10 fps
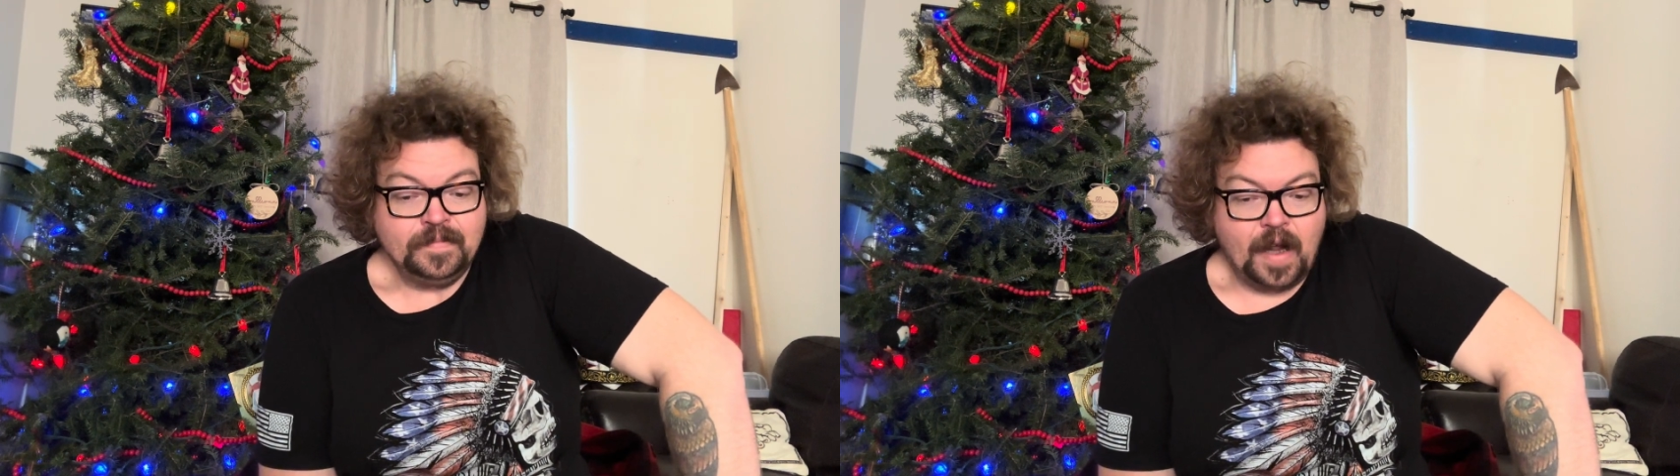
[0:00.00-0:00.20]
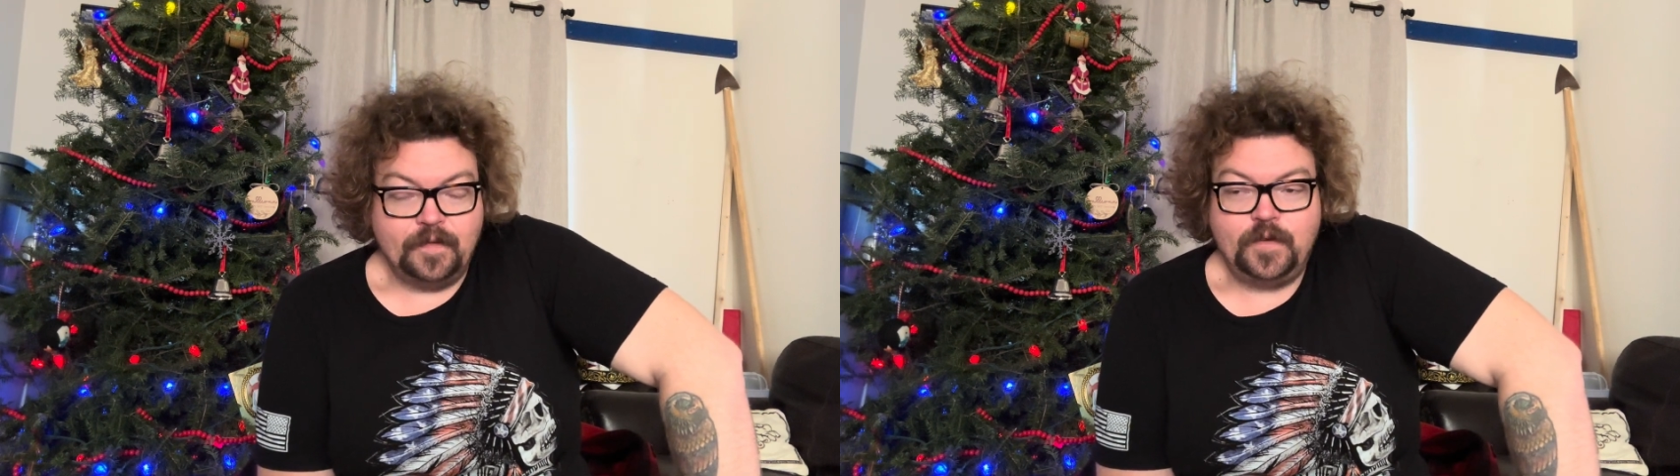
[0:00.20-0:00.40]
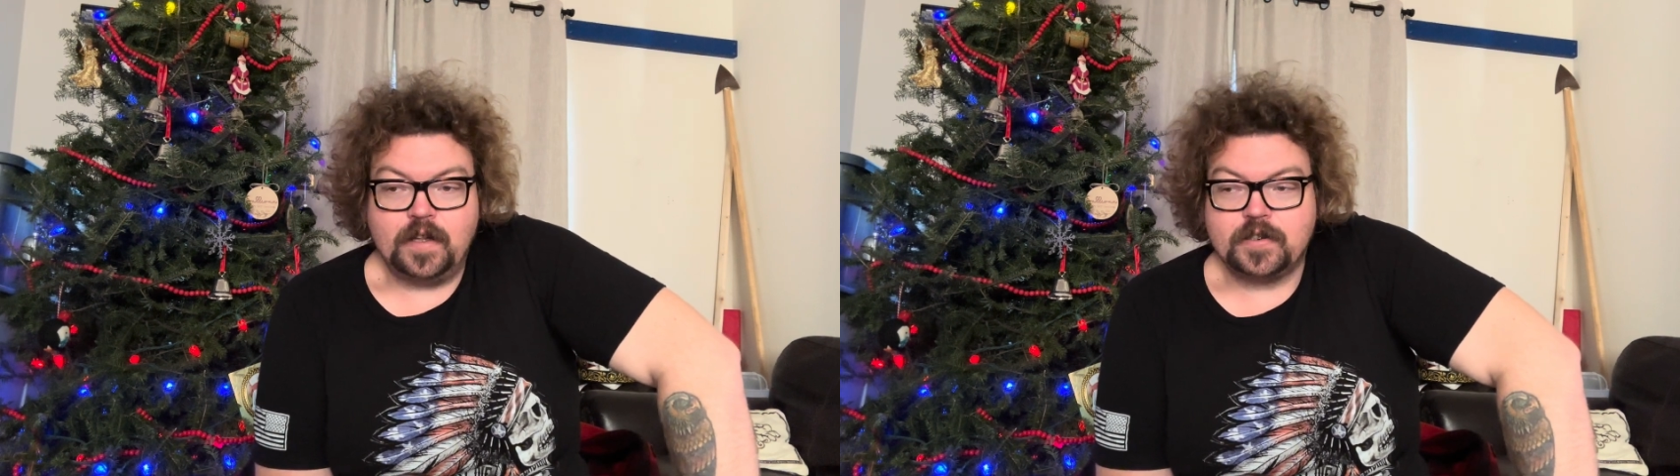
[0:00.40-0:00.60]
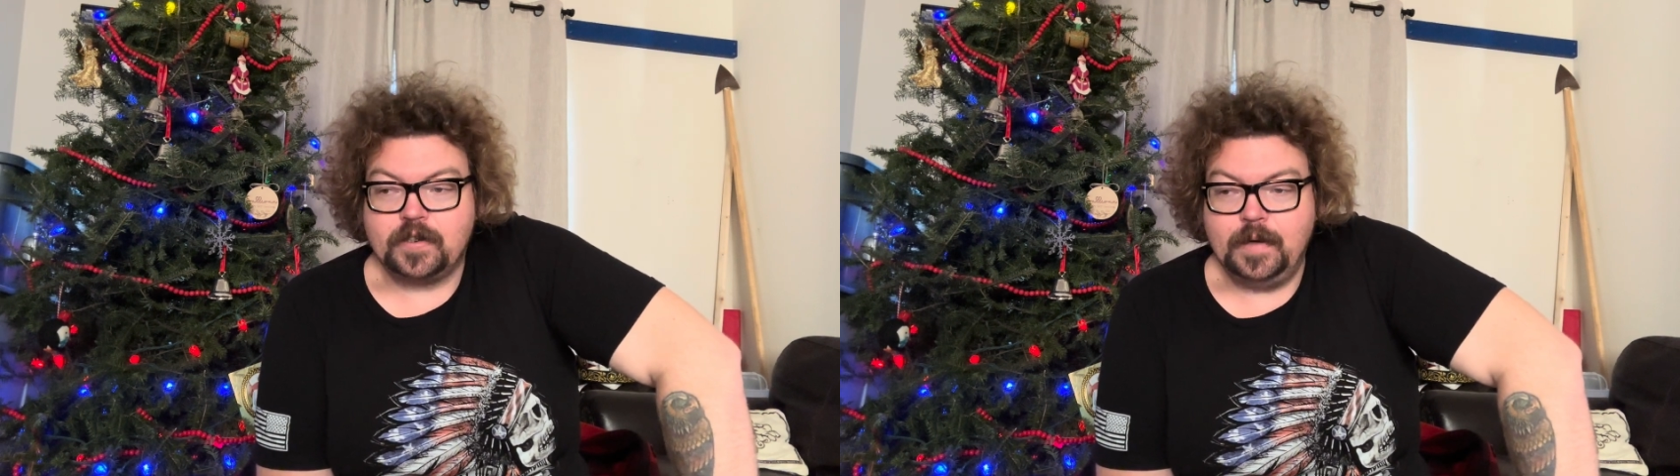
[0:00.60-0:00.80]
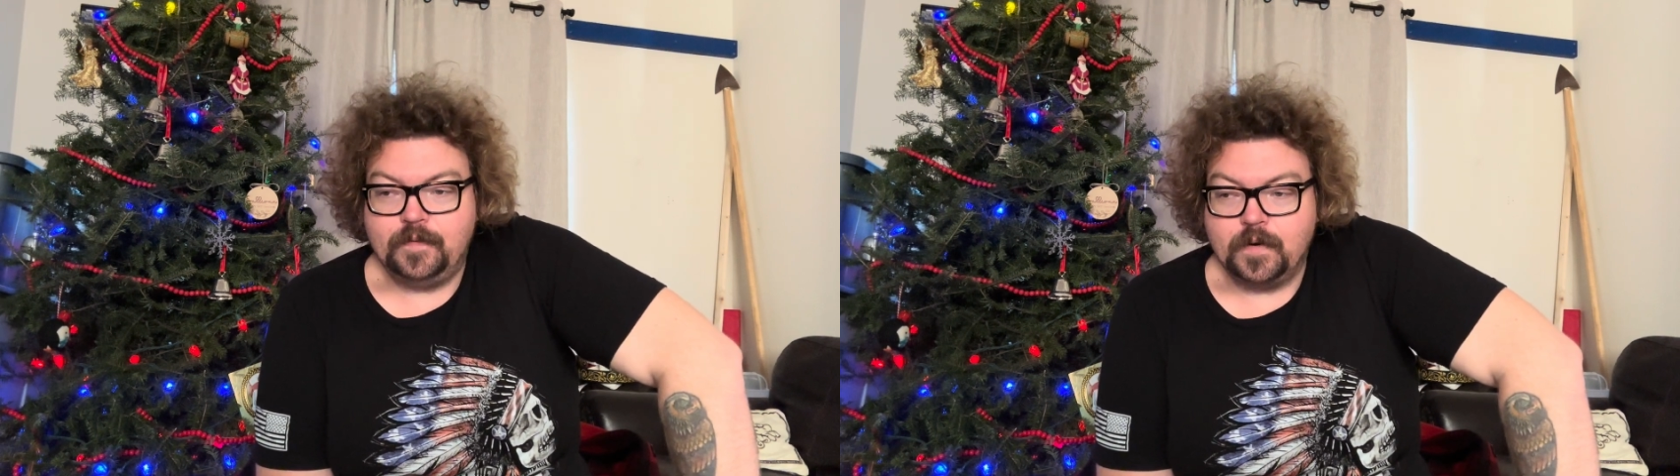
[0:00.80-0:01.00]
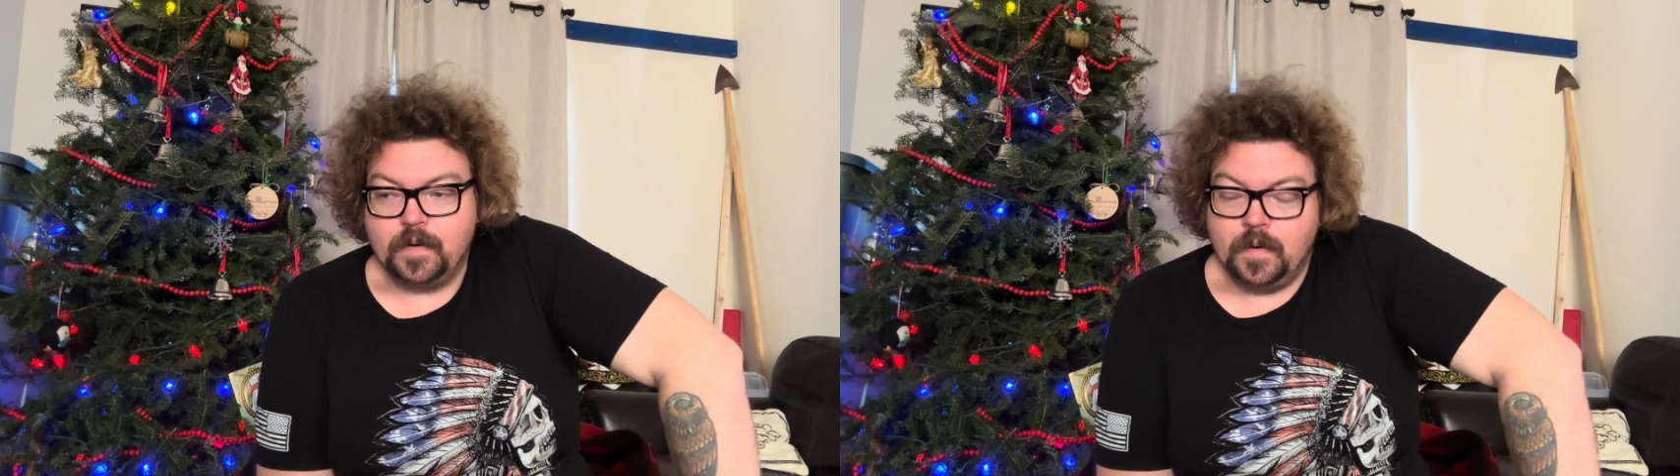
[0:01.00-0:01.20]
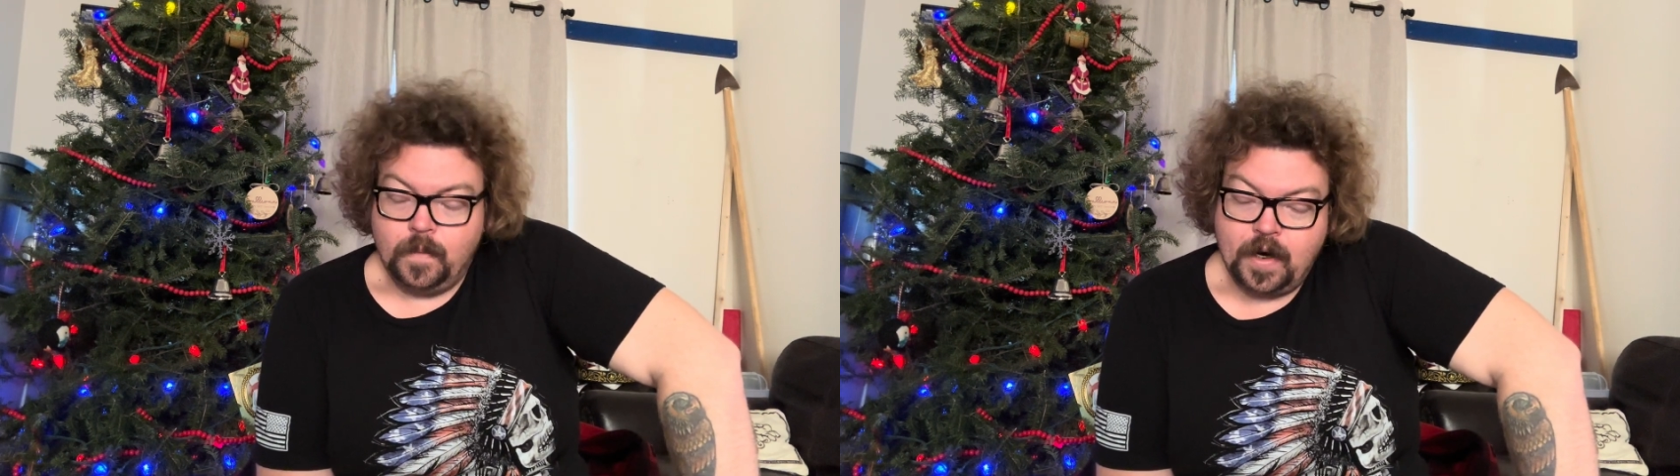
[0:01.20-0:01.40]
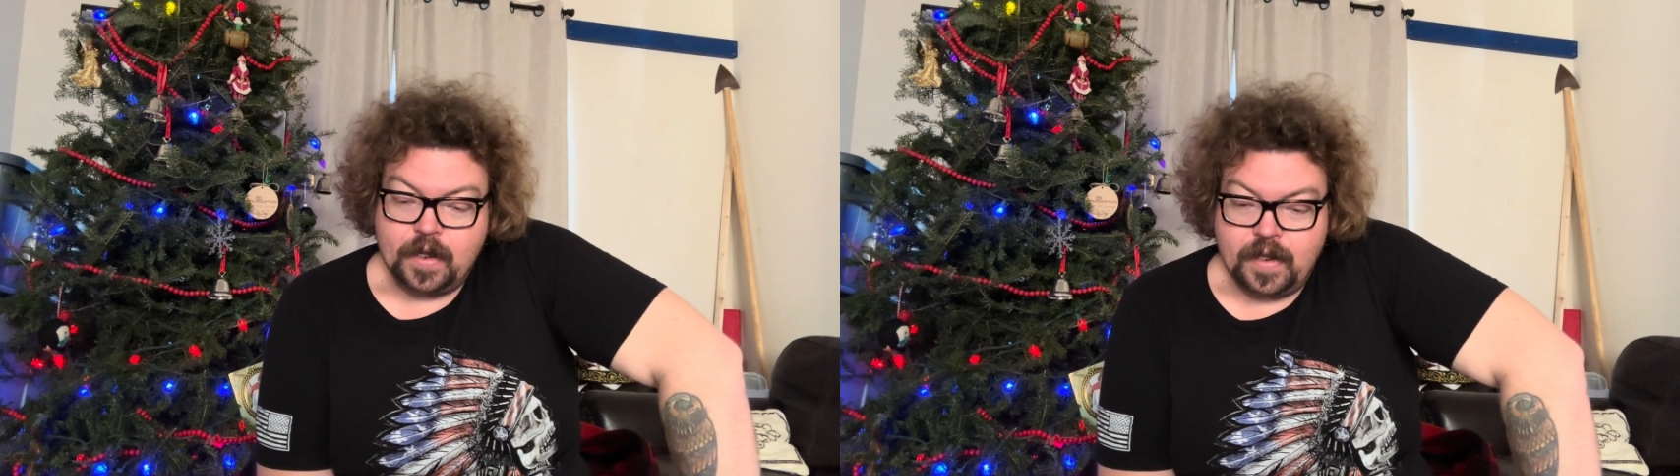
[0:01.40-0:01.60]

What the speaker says: I fell asleep for what I